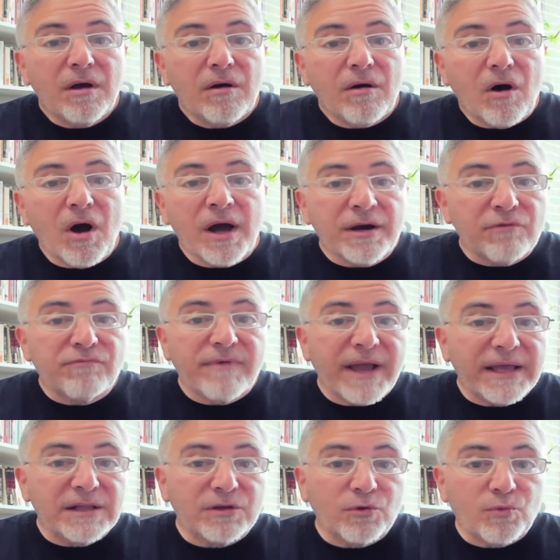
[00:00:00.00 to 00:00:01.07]
on a
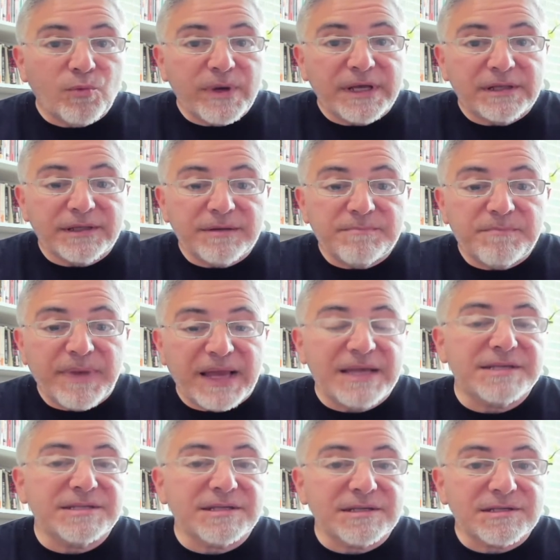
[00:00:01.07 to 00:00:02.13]
regular weekly
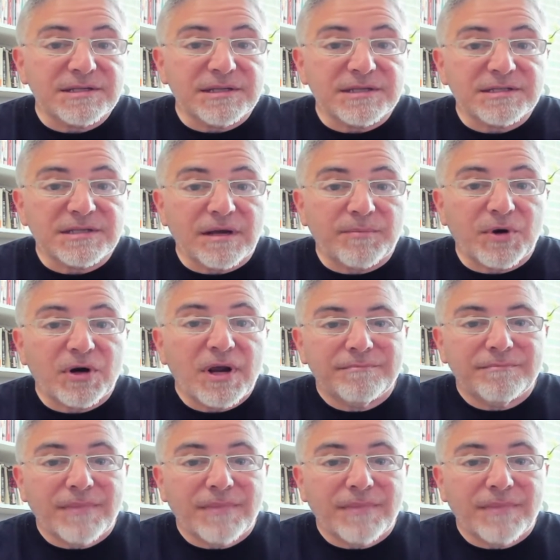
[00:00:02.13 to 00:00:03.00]
basis this summer.